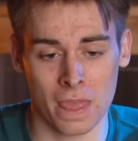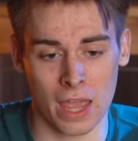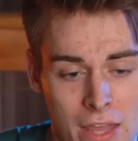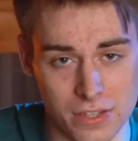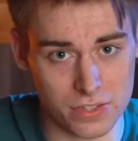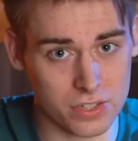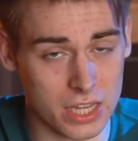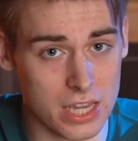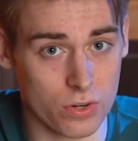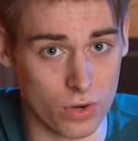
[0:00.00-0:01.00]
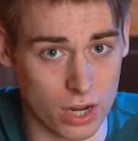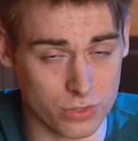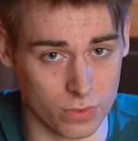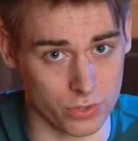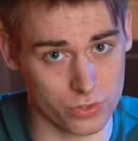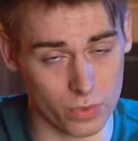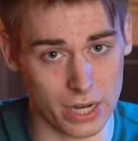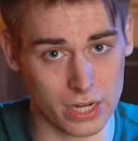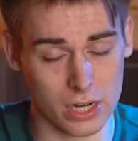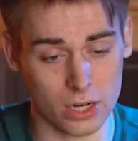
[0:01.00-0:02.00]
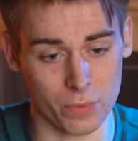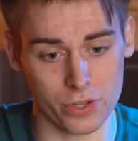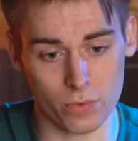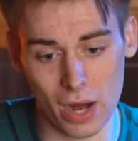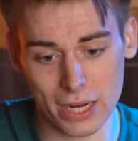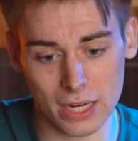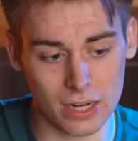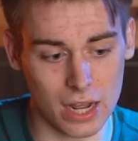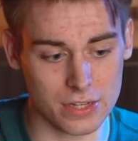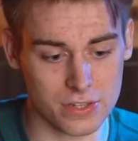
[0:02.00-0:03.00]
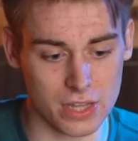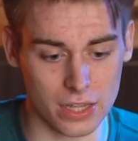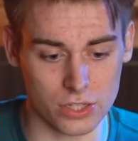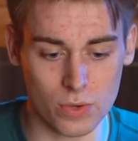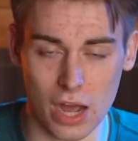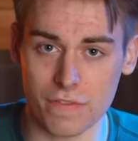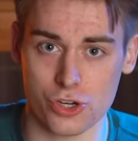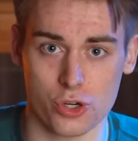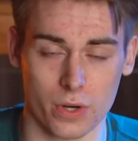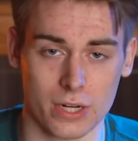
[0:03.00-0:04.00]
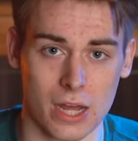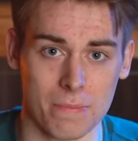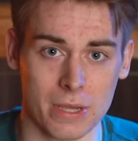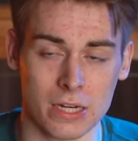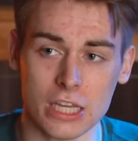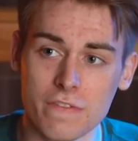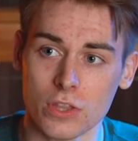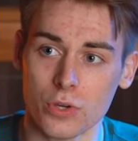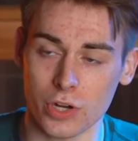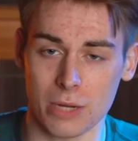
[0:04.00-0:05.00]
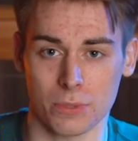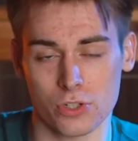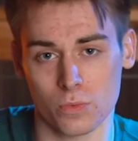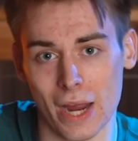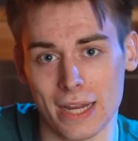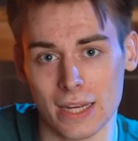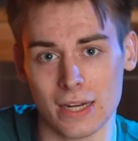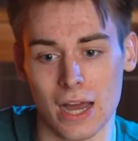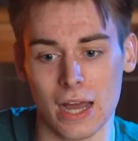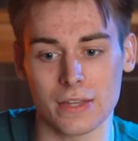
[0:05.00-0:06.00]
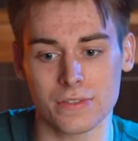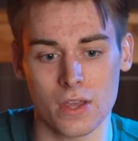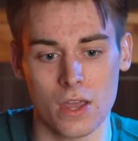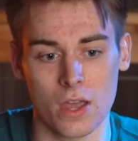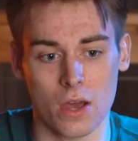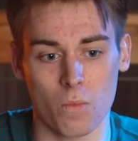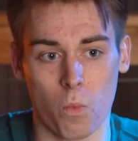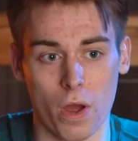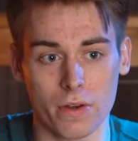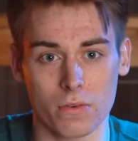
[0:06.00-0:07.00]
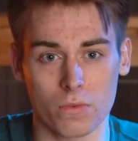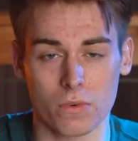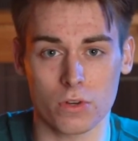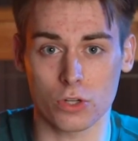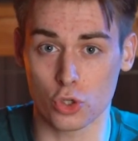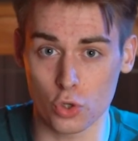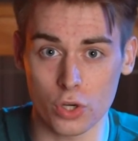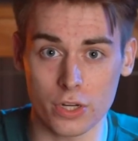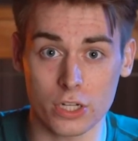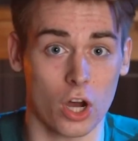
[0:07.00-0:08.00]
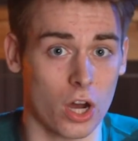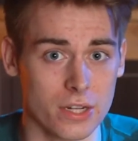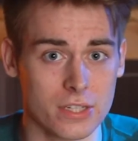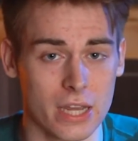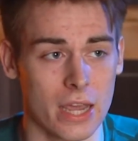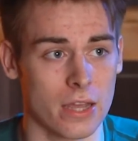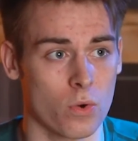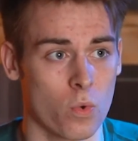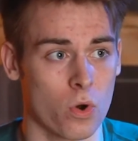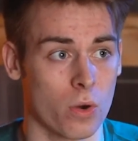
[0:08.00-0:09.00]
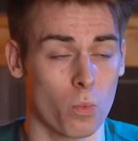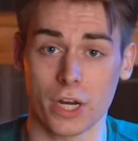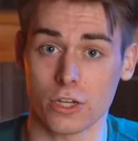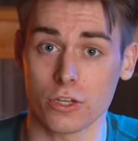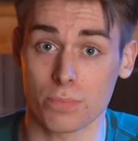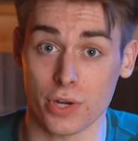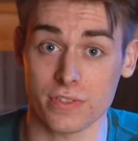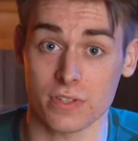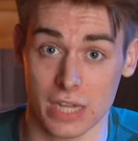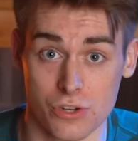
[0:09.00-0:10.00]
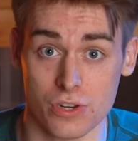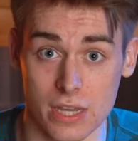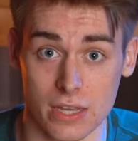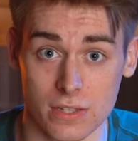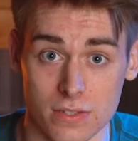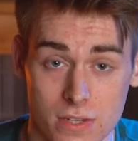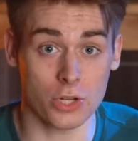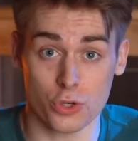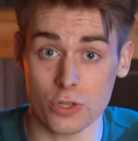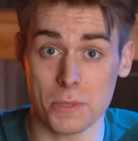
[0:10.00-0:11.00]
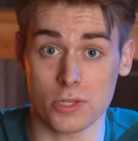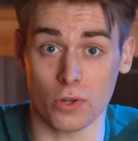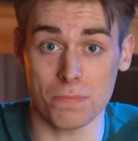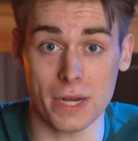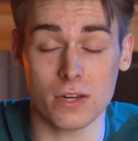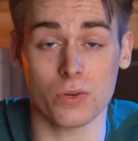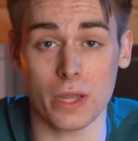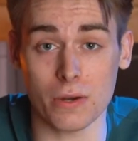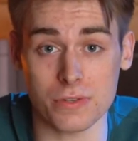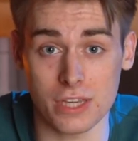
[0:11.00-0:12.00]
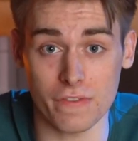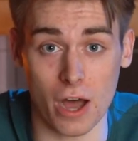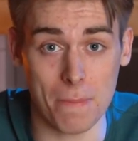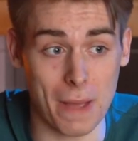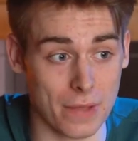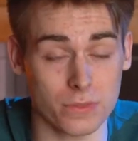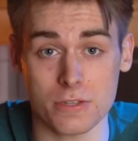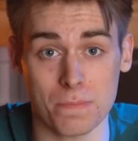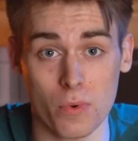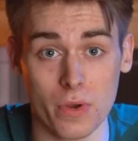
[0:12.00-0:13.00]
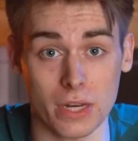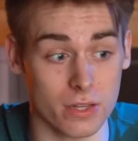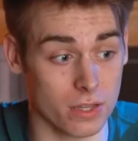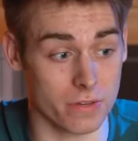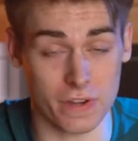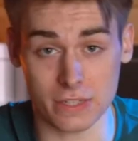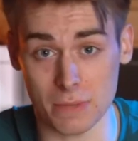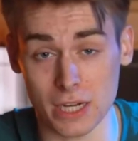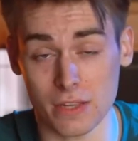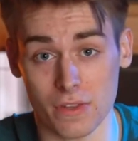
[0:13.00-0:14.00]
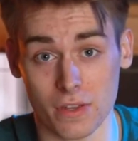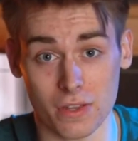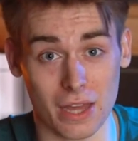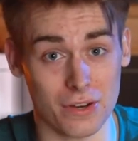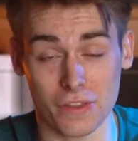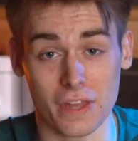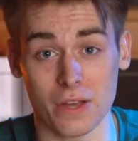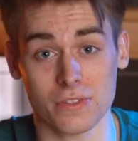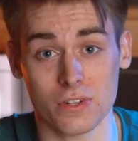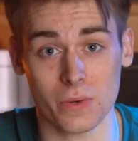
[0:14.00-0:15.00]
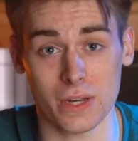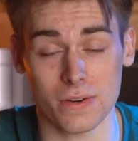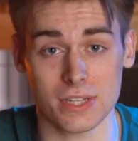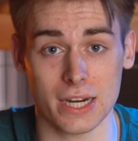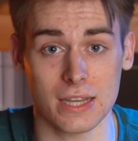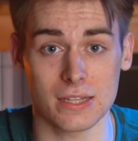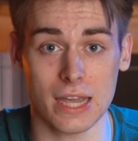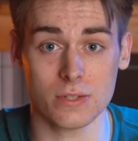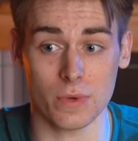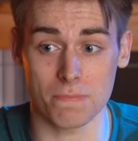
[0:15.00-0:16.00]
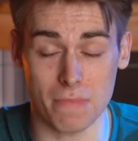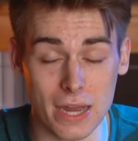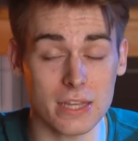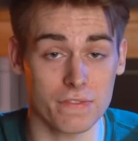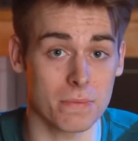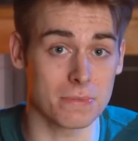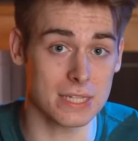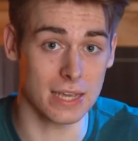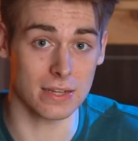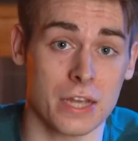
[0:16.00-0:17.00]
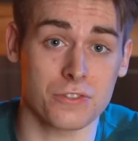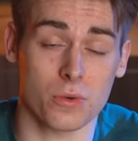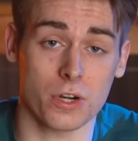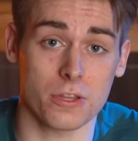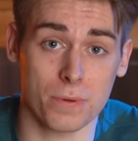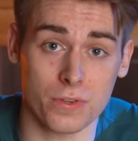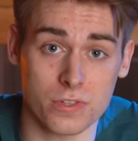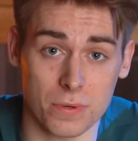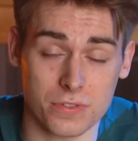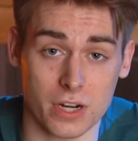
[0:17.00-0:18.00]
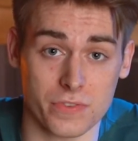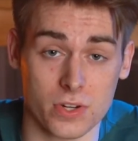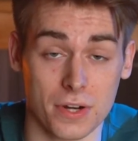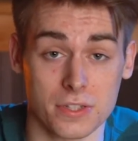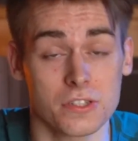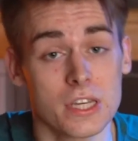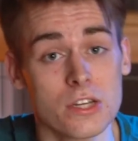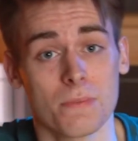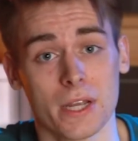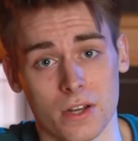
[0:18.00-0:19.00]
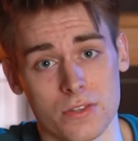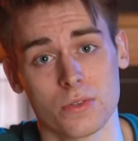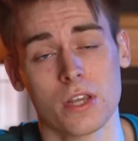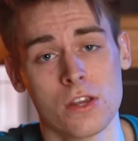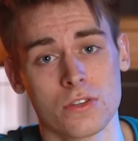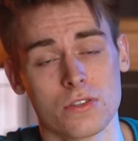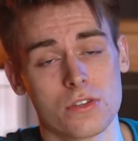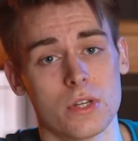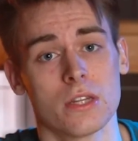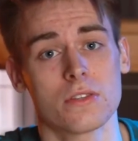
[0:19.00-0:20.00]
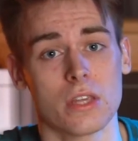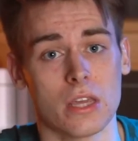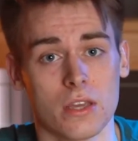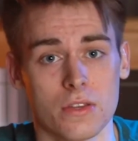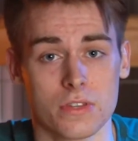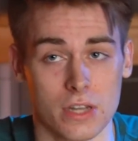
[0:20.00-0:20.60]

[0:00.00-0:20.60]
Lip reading: And this is a key crossroads right here, where you recognize that you have a shortcoming, even though you're able to recognize what good content or what a good presentation is. And truth be told, many creators give up at this point. In fact, many of the out of the thousand creators that I connect with, many of them did. And so one of the principles that I've started to teach my consultation students is,